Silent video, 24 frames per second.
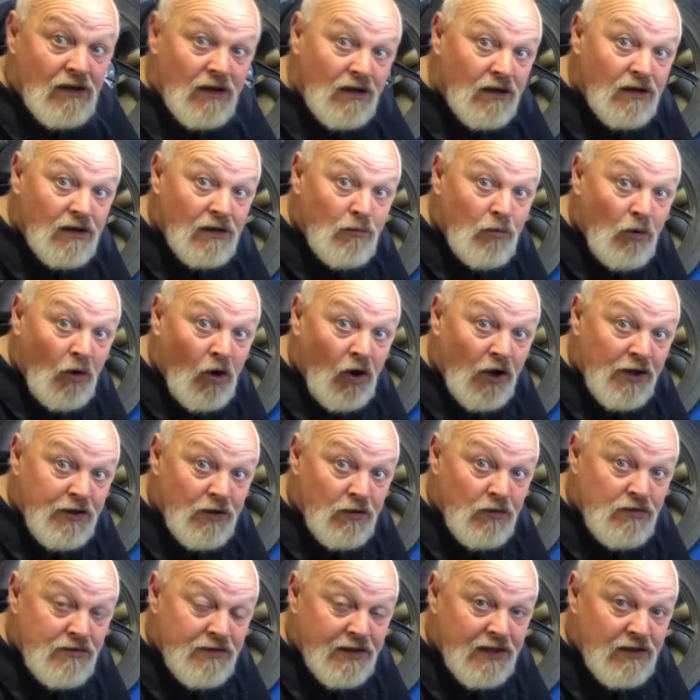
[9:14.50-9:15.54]
what I
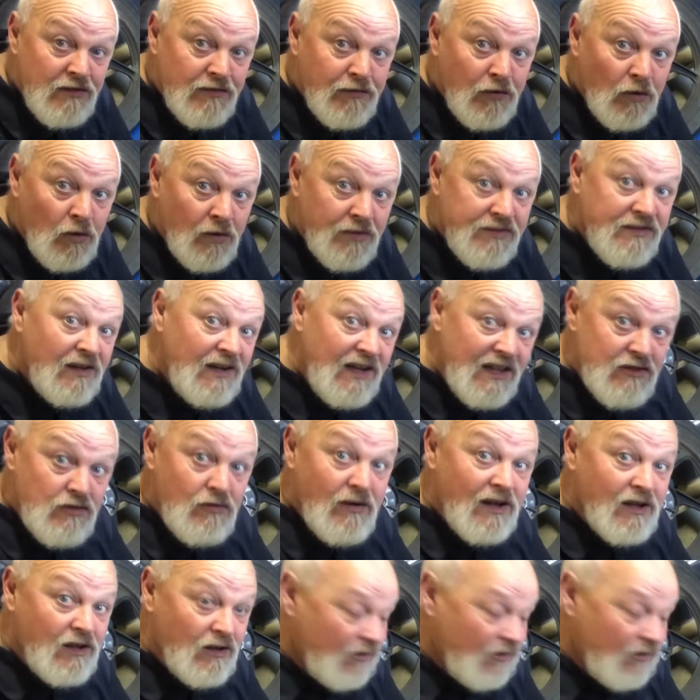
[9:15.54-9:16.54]
use these for. So let's crack